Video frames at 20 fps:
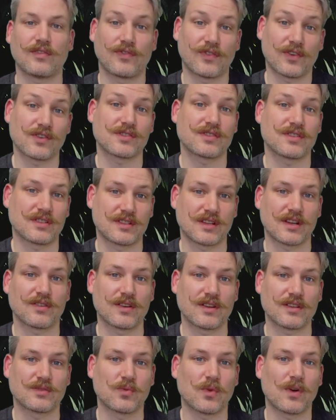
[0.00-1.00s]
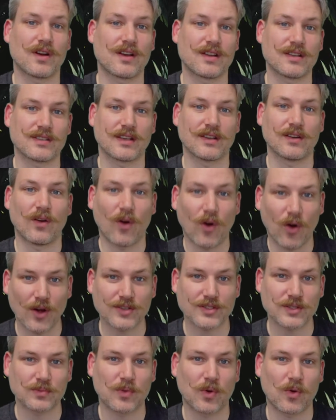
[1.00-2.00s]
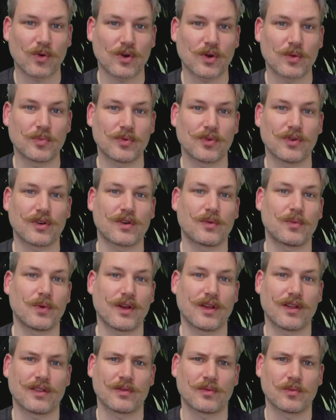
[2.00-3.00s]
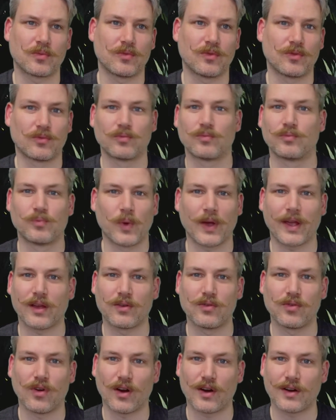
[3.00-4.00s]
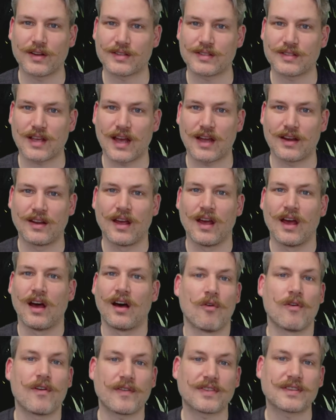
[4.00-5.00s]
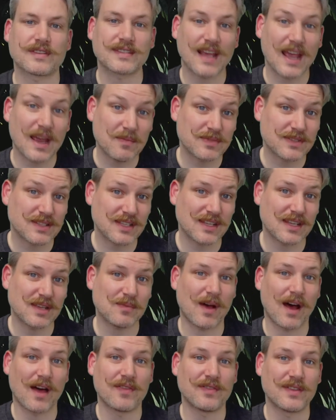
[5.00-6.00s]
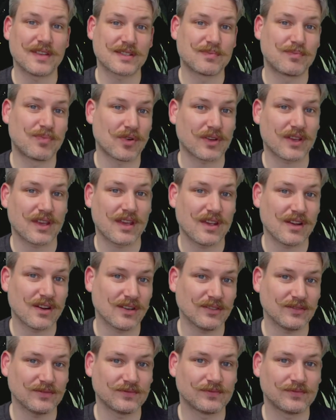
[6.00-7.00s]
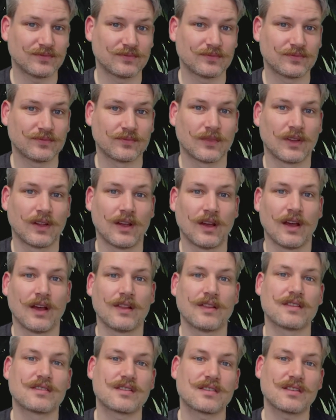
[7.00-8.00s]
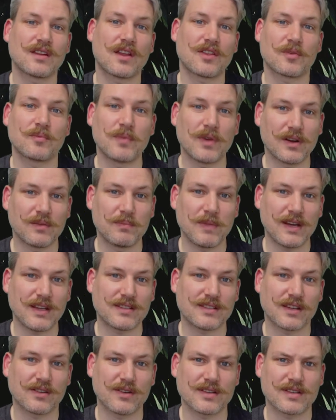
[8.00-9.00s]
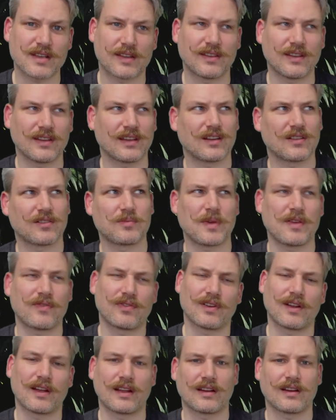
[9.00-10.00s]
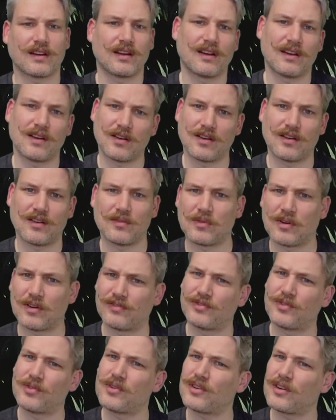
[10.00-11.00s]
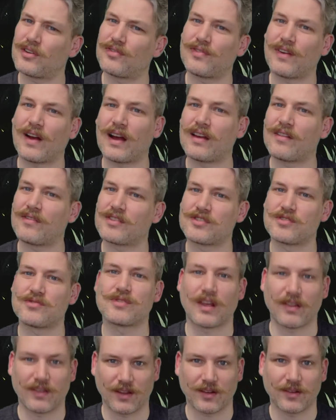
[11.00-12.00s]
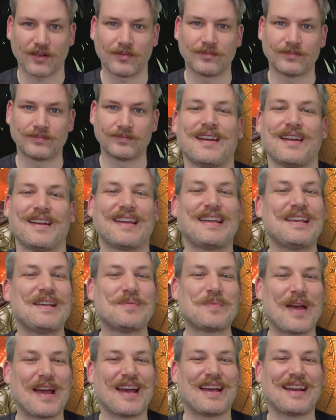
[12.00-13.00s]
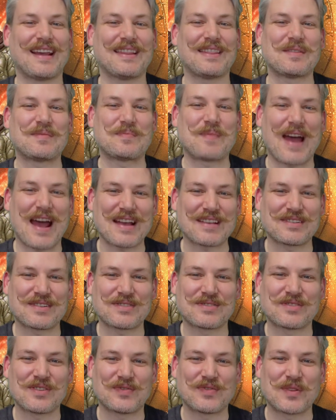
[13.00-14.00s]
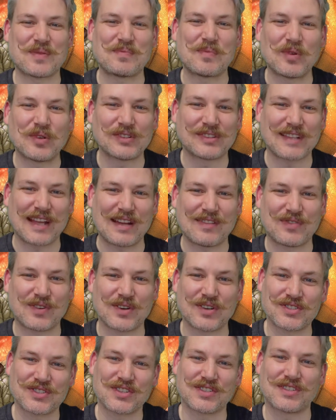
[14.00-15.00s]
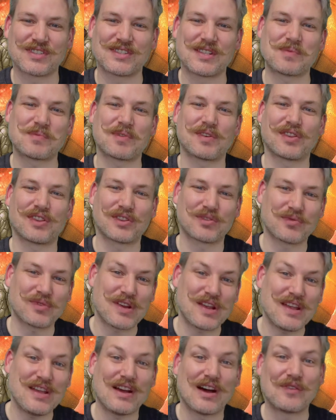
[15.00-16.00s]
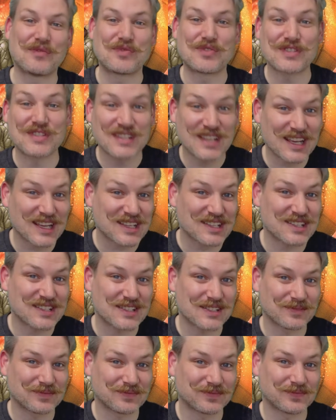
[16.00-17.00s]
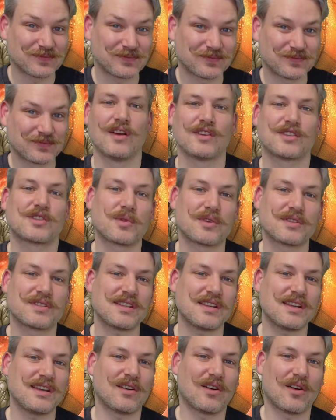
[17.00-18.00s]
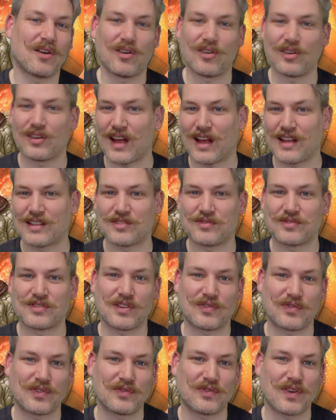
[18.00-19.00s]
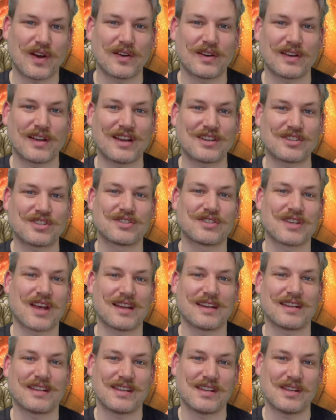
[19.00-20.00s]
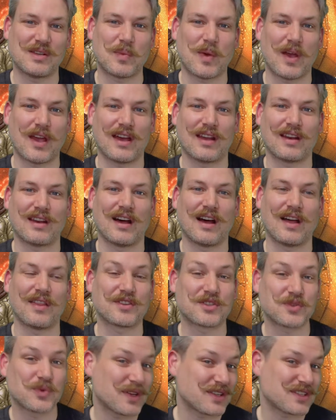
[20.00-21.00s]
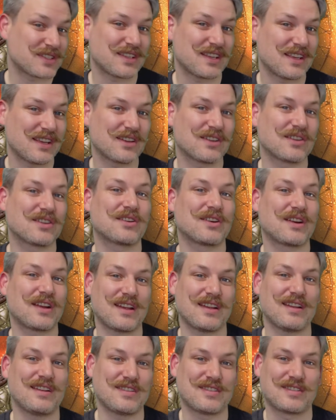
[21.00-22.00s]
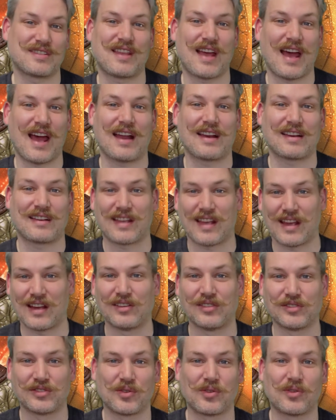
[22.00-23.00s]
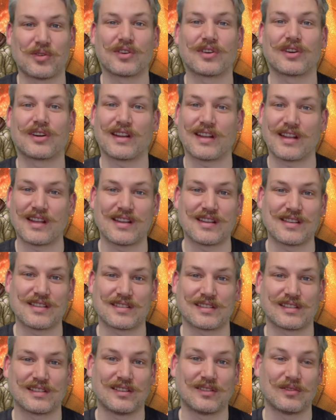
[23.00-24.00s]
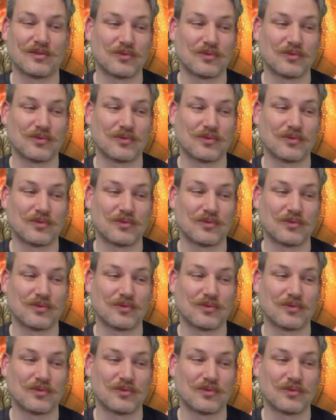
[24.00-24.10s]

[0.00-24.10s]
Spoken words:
the first series, was an awesome horror book with wicked cool art inside. We got the same team on this book here. This is another mini-series. I think it'll be for like, 4 or 5 issues, I think. He-Man and the Masters of the Multiverse. This is number 3 of 6. So we're seeing all kinds of different variations on He-Man. The twist here is that Keldor is